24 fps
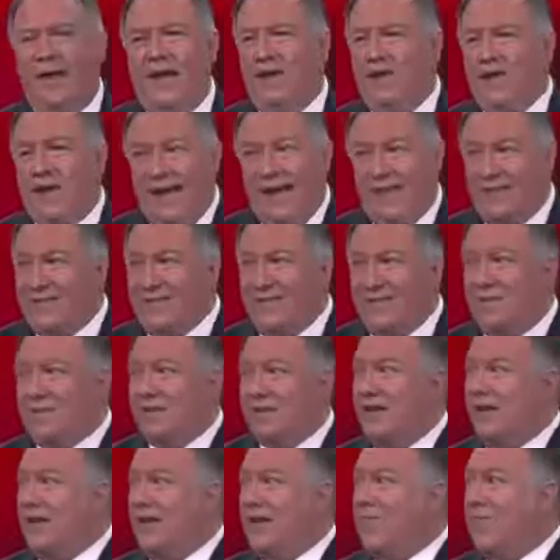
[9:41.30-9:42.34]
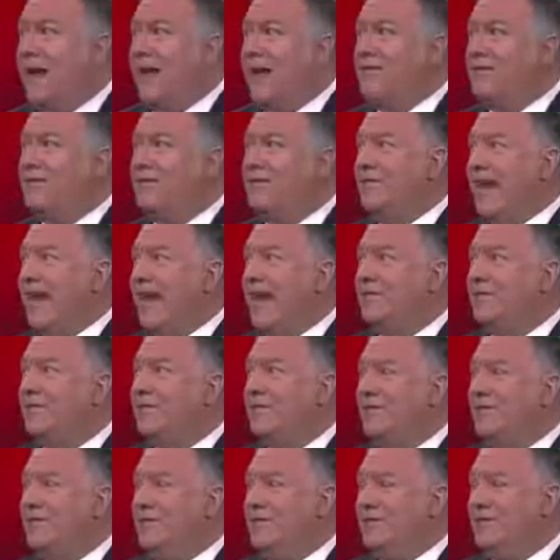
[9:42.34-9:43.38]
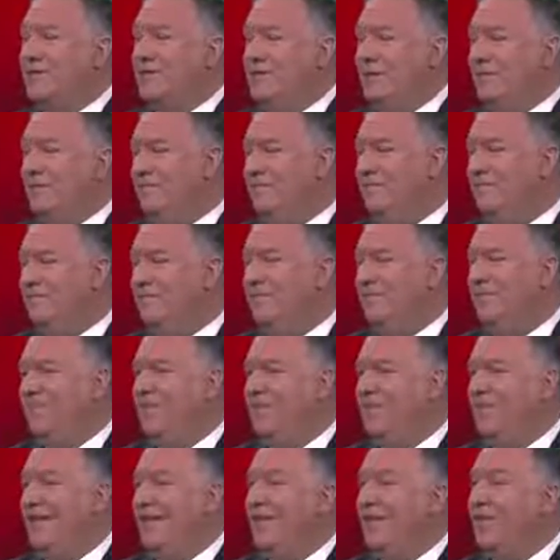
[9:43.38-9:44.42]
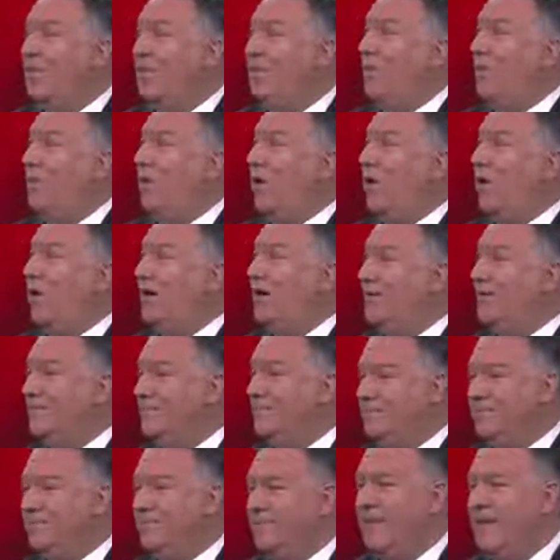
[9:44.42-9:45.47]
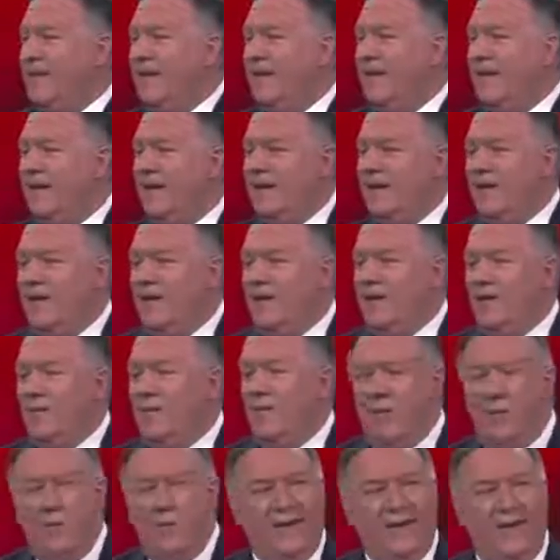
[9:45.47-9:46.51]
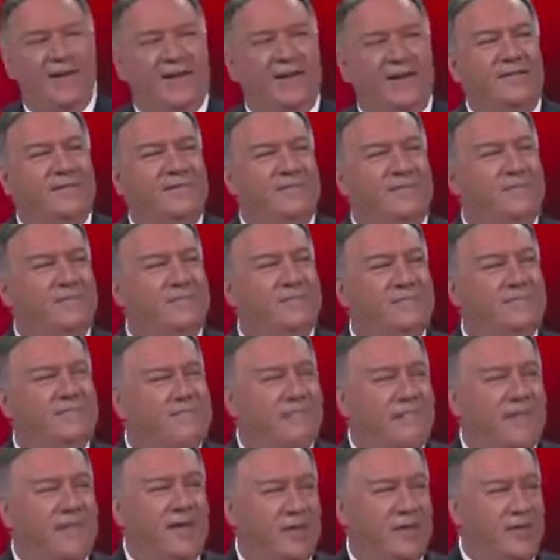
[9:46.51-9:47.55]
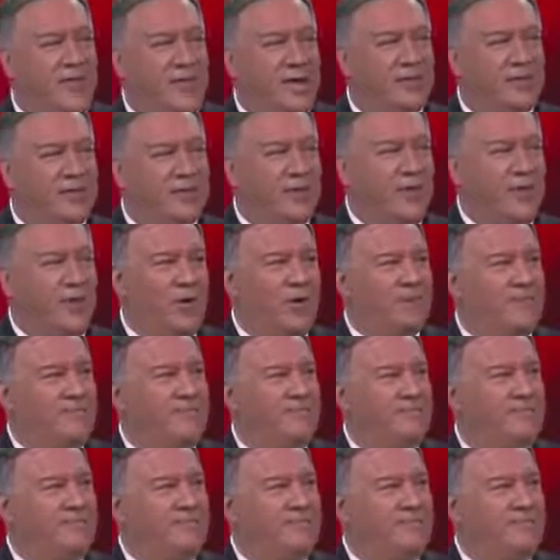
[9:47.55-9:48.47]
and you can't stop sending pallets of gas to the leadership. There'll be a war. Well, we did, and there wasn't a war.